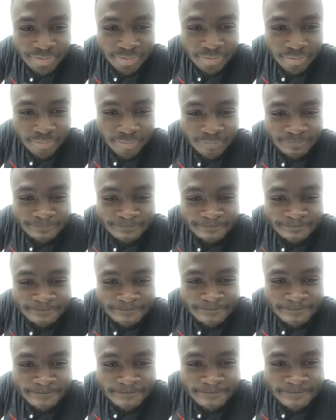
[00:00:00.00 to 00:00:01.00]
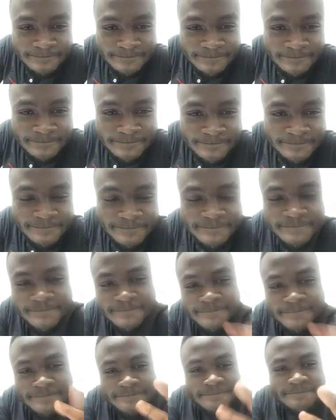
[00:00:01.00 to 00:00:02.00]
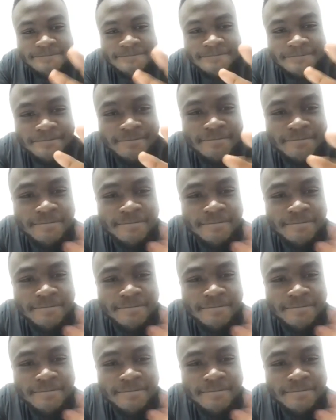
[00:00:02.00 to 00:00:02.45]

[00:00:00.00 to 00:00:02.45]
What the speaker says: (no one is talking)